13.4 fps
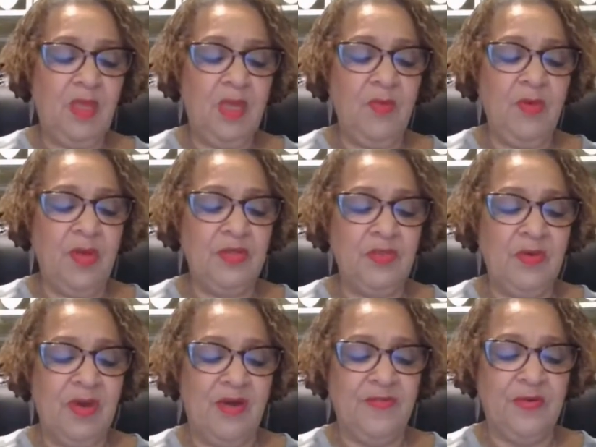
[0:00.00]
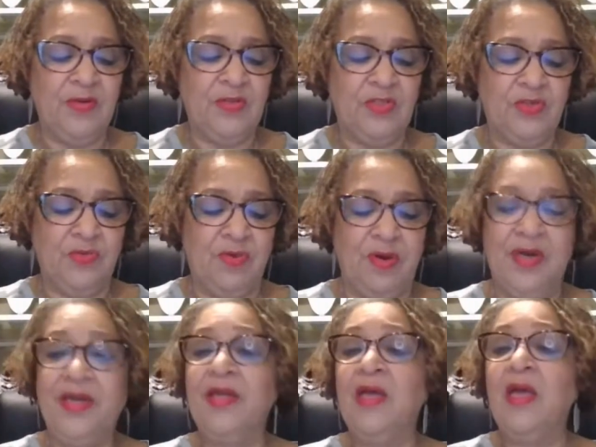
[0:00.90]
We're going to do our first
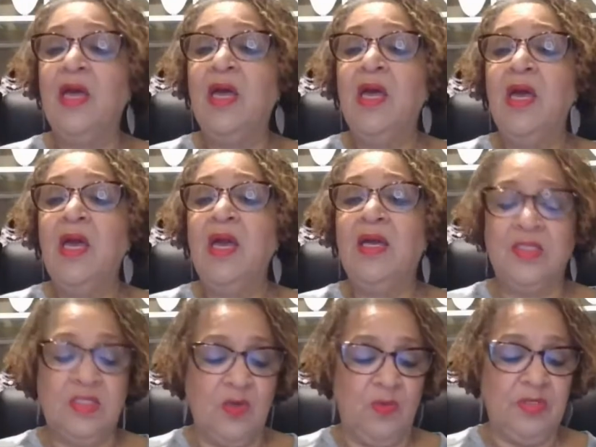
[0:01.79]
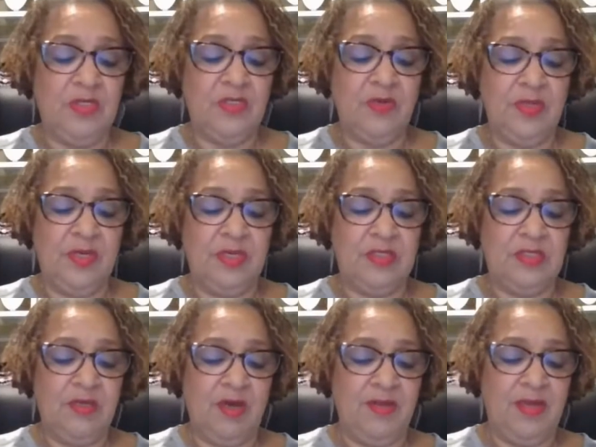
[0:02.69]
drawing. And so we're just going to get
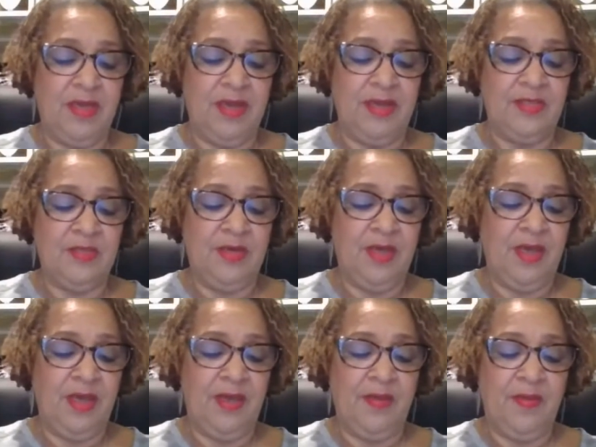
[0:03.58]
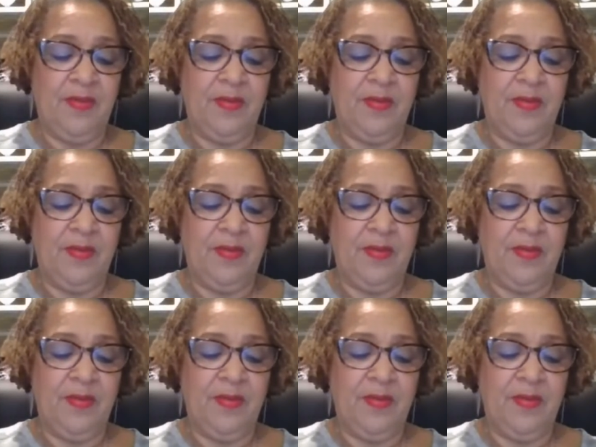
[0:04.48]
started, guys, okay?